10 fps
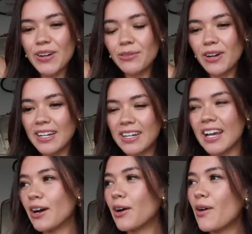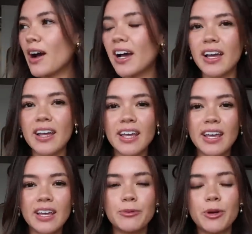Right now, I
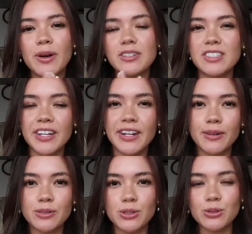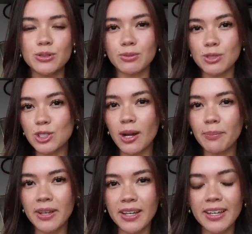am about to head out to do some
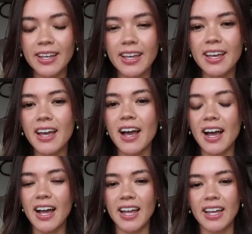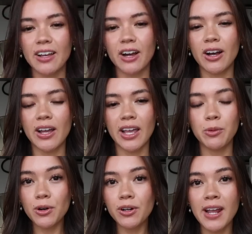shopping. I got a
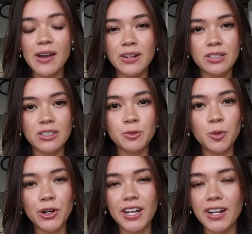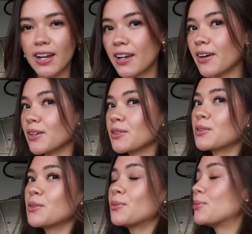workout in this morning. I got a little